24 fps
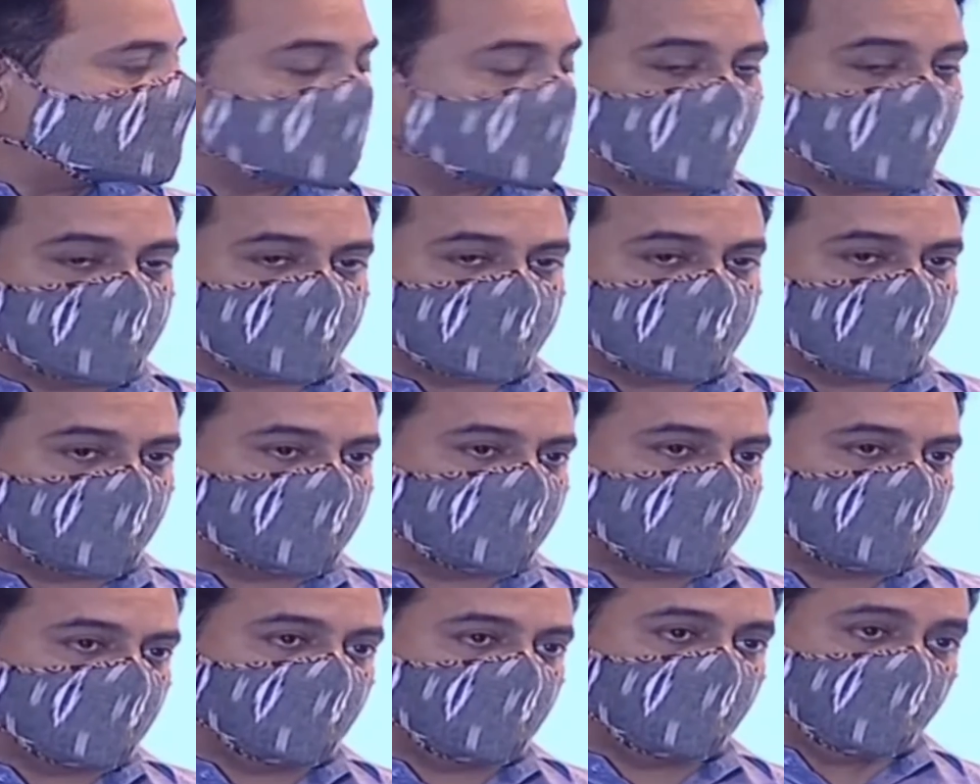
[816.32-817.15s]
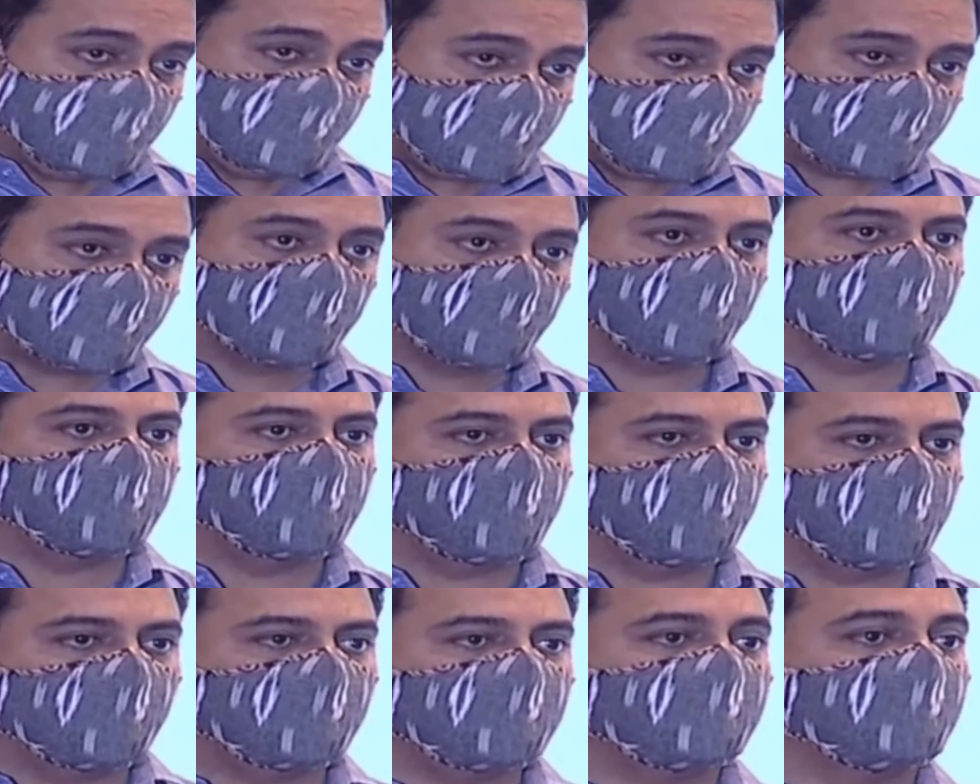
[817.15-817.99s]
that is something we need to
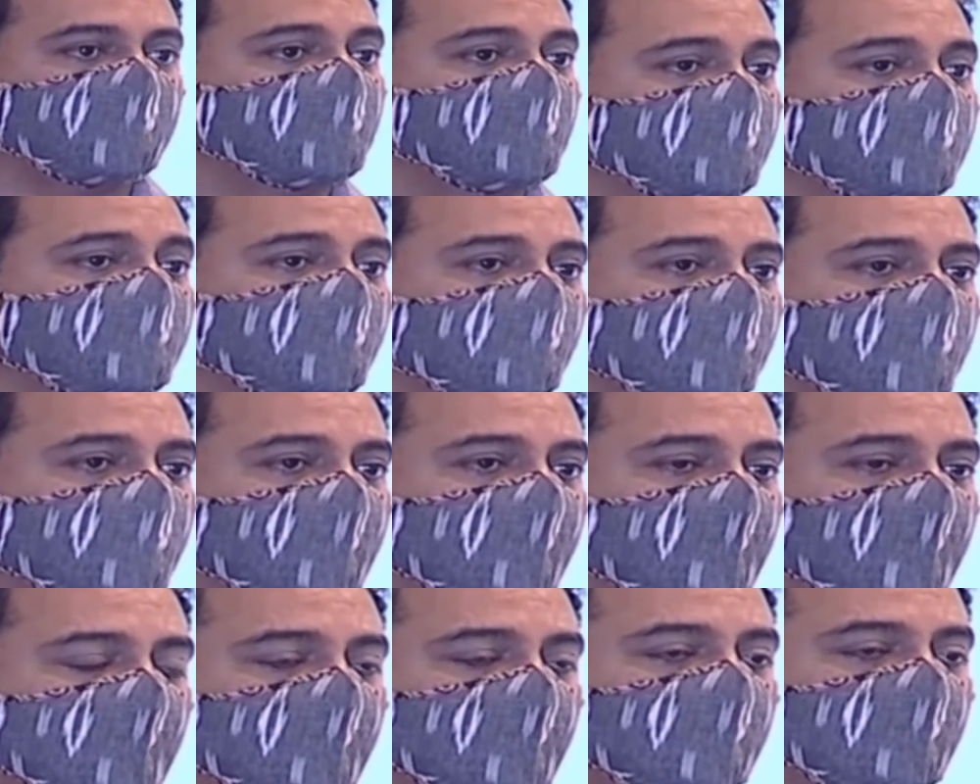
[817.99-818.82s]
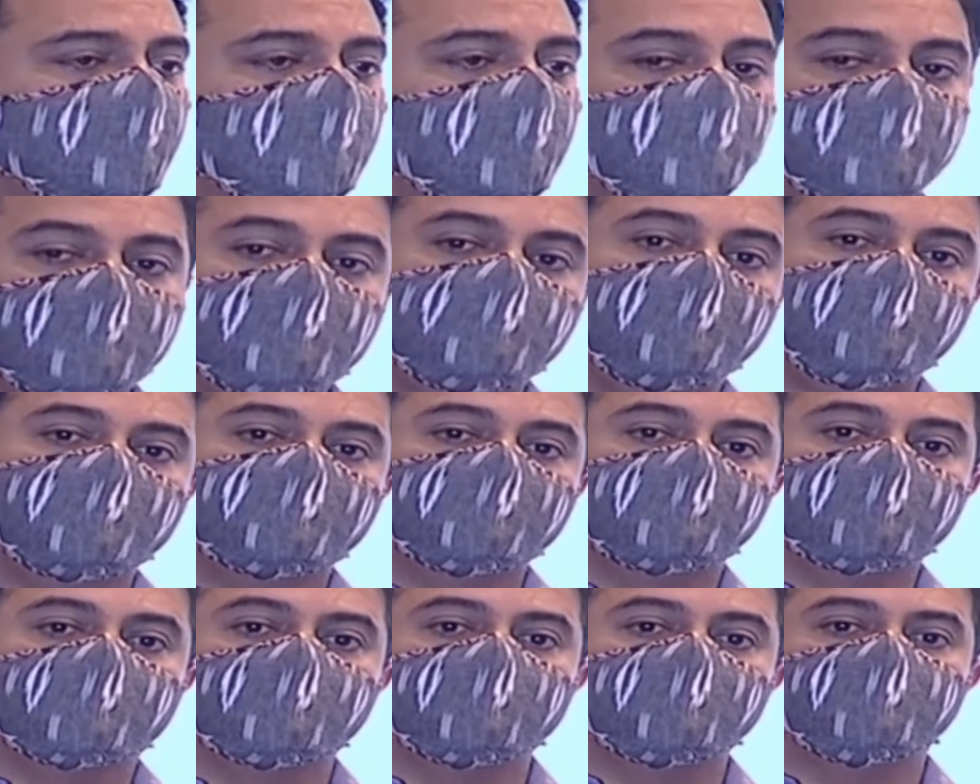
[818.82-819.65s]
emulate in India if we really
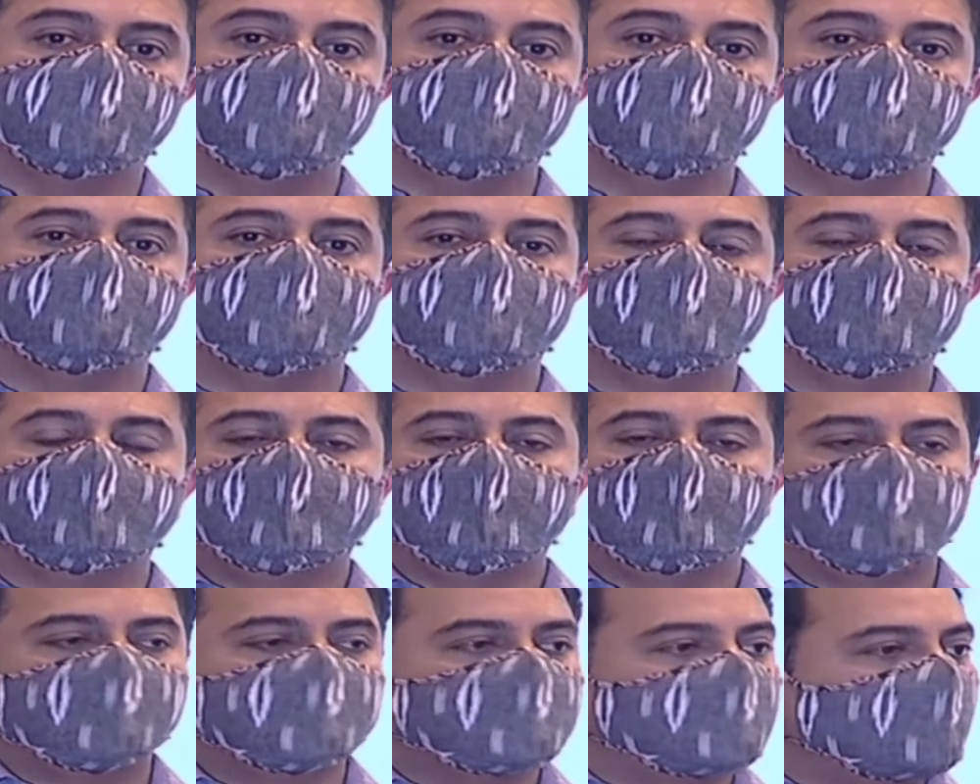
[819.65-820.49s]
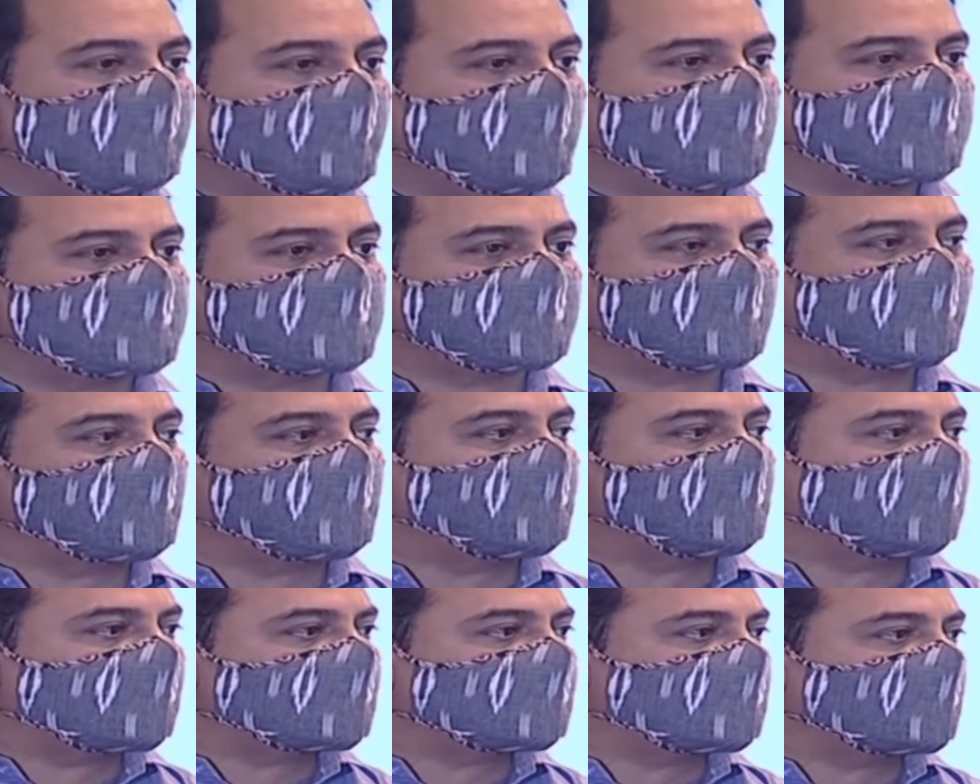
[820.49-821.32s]
have to compete with the large
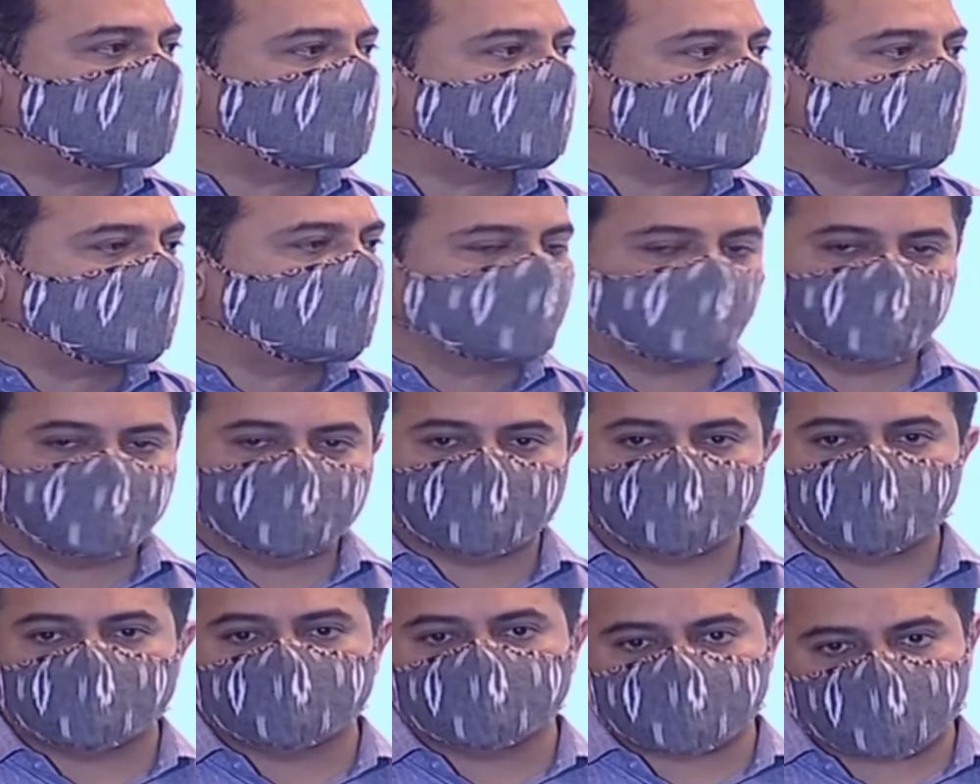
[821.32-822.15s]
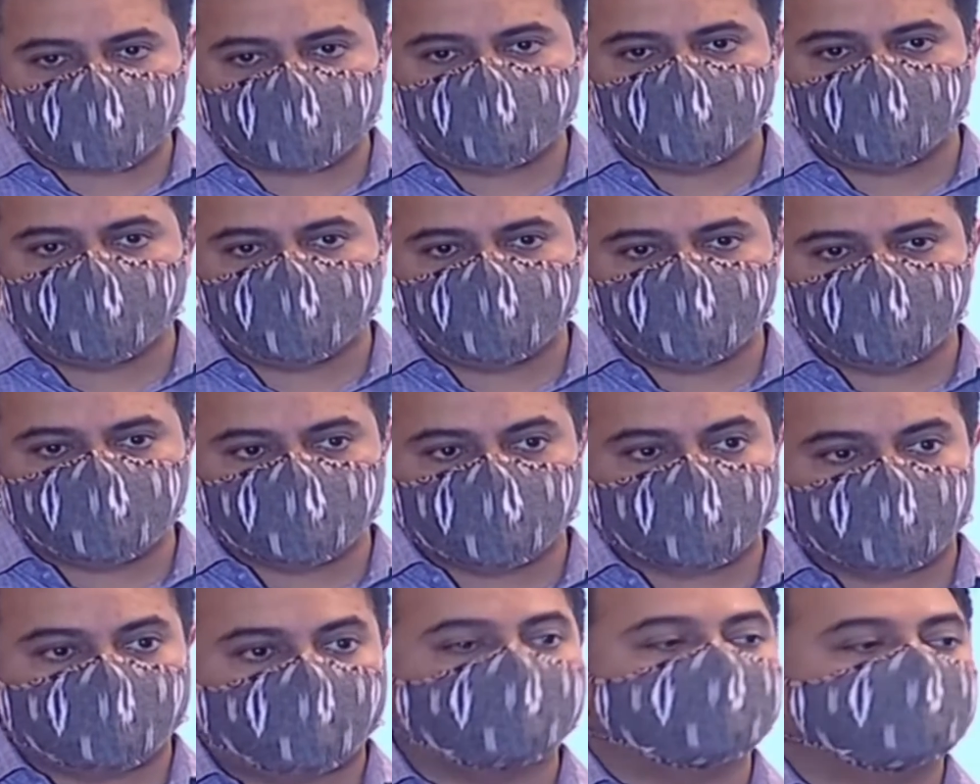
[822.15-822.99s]
manufacturing countries like China
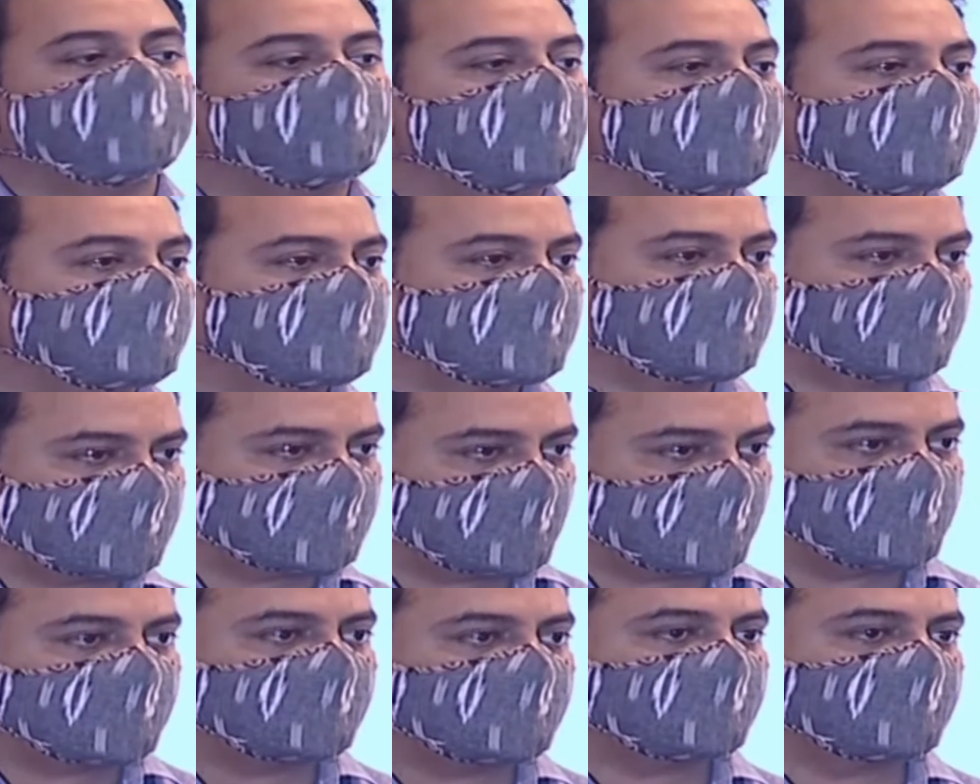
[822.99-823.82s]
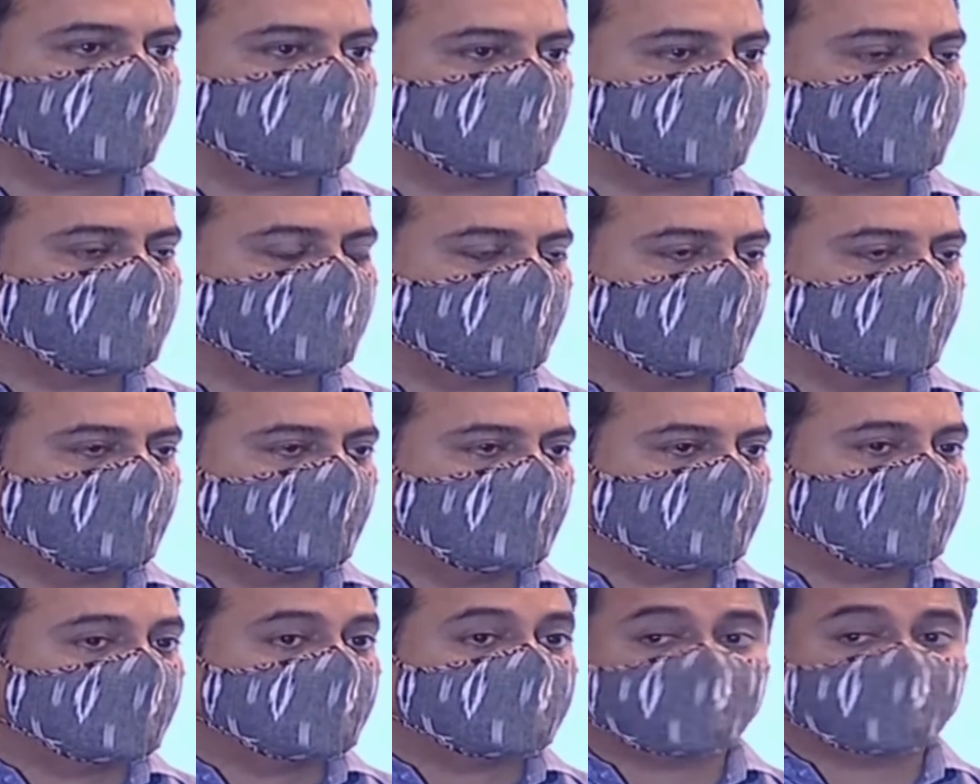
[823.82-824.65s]
and United States.
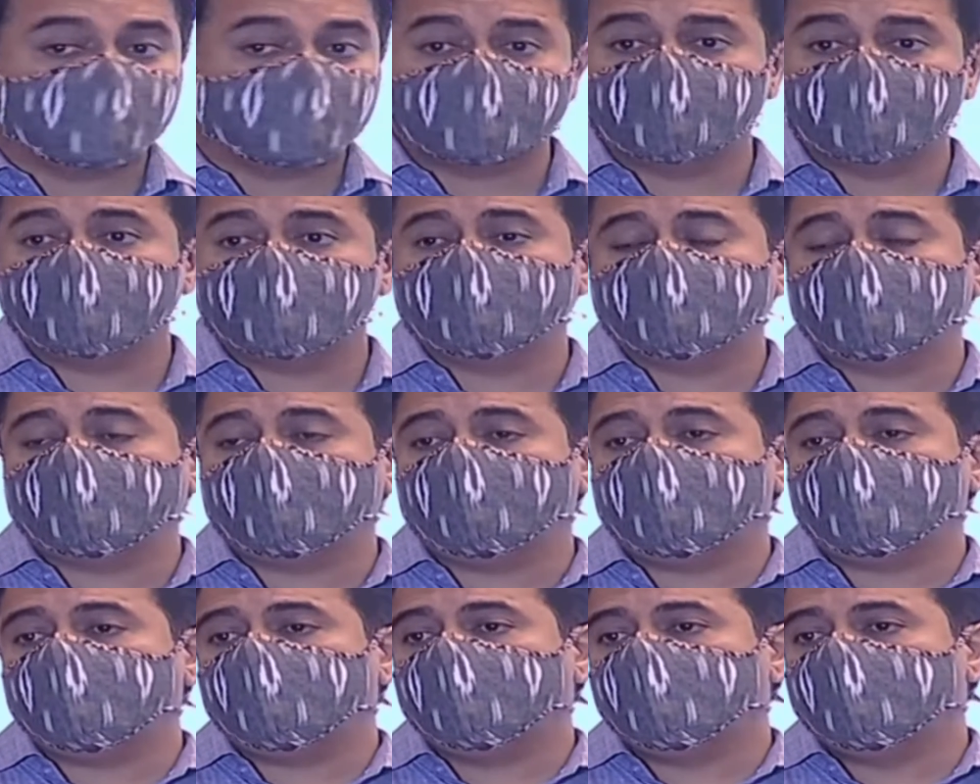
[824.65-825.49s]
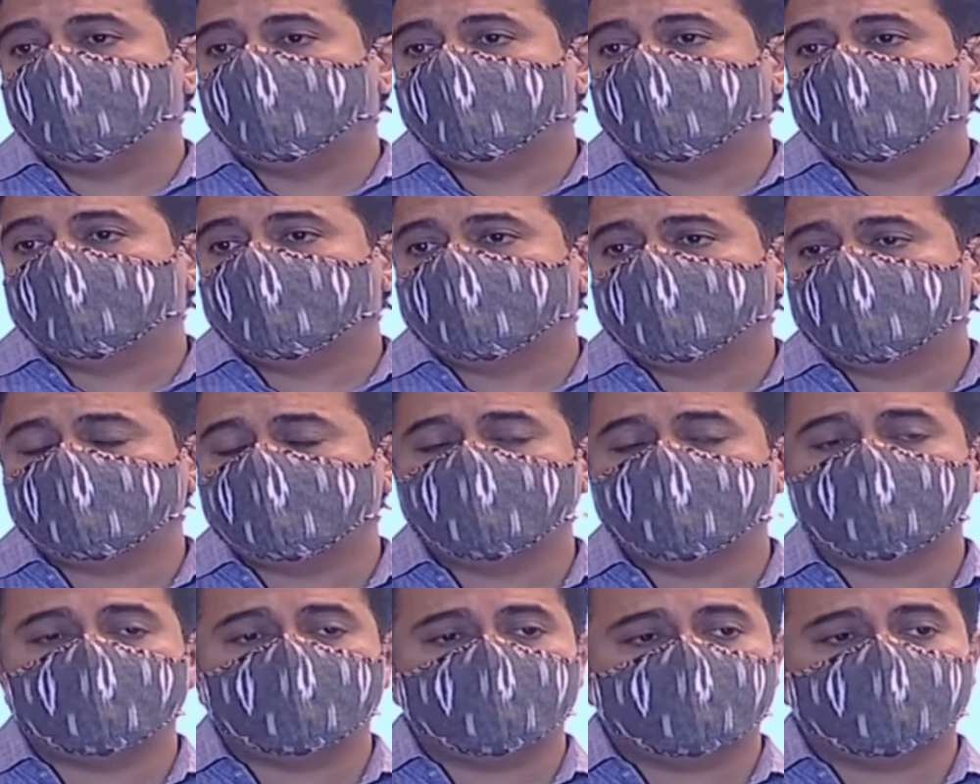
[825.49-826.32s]
The second thing I
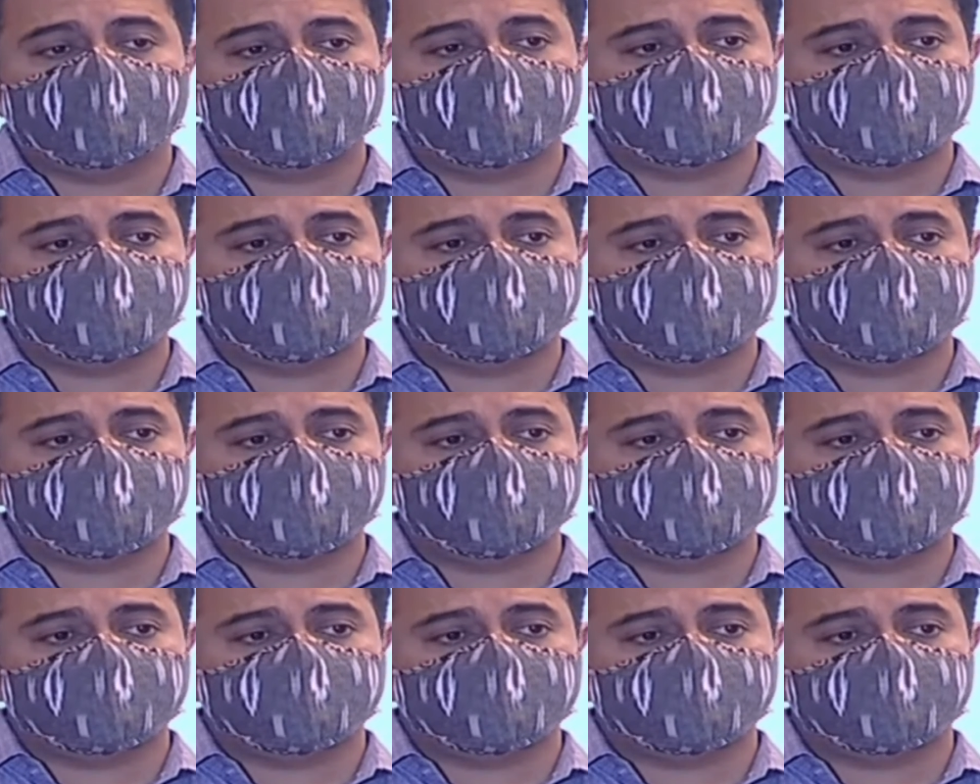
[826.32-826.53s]
really like